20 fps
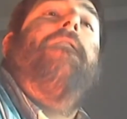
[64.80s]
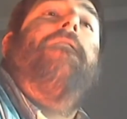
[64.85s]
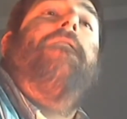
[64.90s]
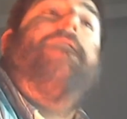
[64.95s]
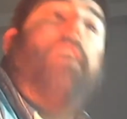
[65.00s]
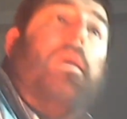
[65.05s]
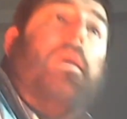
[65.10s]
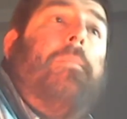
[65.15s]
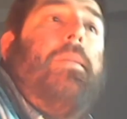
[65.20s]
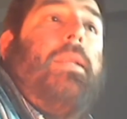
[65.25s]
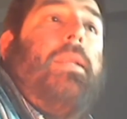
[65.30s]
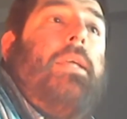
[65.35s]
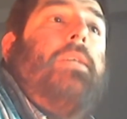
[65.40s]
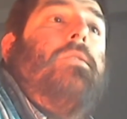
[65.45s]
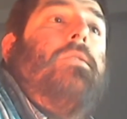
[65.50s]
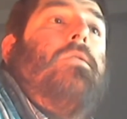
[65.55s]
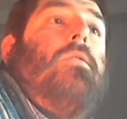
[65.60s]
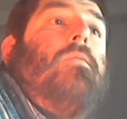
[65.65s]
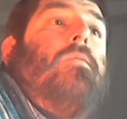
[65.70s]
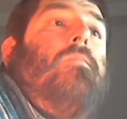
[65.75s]

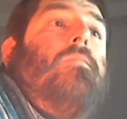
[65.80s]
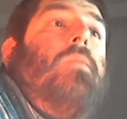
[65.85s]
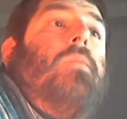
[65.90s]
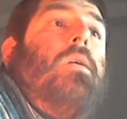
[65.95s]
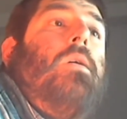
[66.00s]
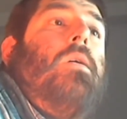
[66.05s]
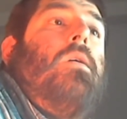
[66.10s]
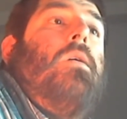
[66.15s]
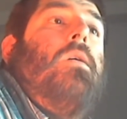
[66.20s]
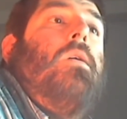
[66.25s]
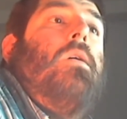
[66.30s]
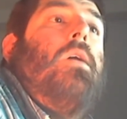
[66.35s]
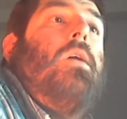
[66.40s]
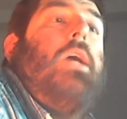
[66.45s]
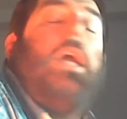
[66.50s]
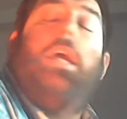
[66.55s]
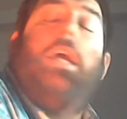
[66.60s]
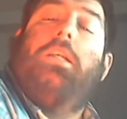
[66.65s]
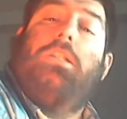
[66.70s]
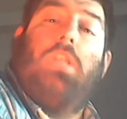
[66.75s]
feminism
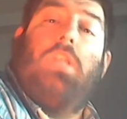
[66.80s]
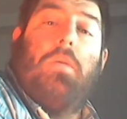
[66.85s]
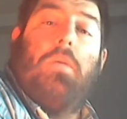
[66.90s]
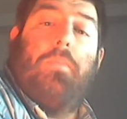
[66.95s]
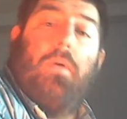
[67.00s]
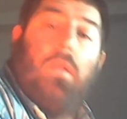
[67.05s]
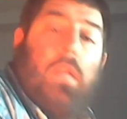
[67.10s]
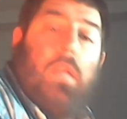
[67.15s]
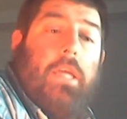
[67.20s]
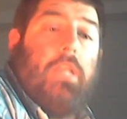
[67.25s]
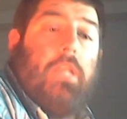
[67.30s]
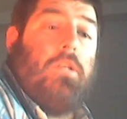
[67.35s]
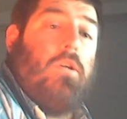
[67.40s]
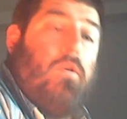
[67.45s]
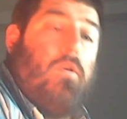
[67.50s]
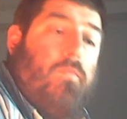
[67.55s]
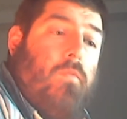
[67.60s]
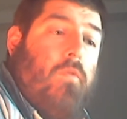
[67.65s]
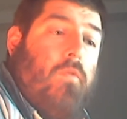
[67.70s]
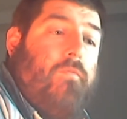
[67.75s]
is the political
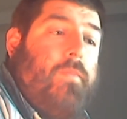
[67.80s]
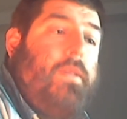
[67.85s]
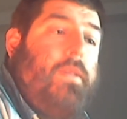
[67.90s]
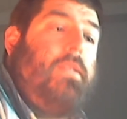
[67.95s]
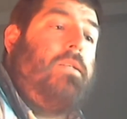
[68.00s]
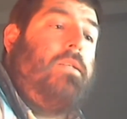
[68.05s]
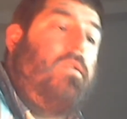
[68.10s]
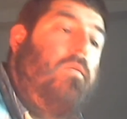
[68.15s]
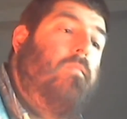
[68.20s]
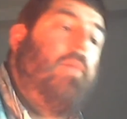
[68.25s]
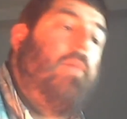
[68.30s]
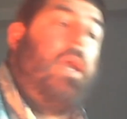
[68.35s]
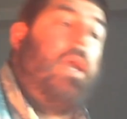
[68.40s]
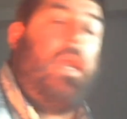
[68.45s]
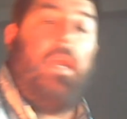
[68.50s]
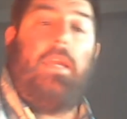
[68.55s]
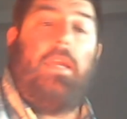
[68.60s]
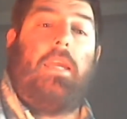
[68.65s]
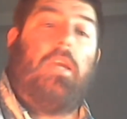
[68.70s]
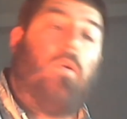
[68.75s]
movement to
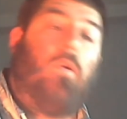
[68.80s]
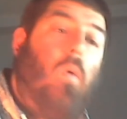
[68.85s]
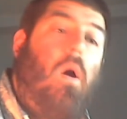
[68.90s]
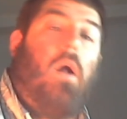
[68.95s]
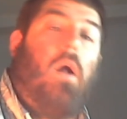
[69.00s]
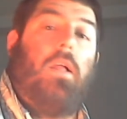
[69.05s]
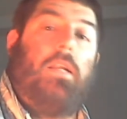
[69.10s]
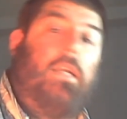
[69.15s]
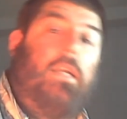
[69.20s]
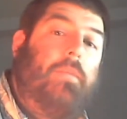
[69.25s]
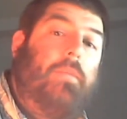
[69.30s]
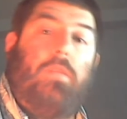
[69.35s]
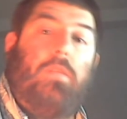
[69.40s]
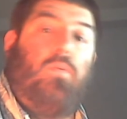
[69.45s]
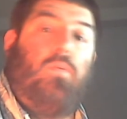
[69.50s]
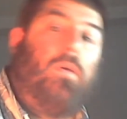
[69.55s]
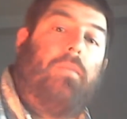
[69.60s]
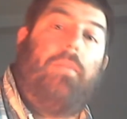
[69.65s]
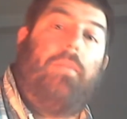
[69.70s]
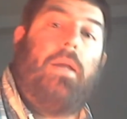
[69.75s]
make equality
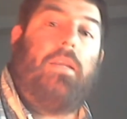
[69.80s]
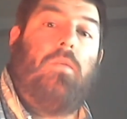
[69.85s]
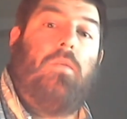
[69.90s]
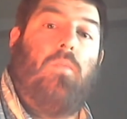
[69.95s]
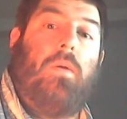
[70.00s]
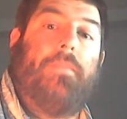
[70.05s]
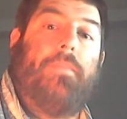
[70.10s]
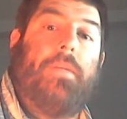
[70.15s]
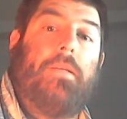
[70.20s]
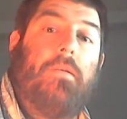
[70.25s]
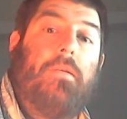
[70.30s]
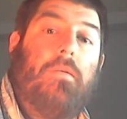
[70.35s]
between men and women.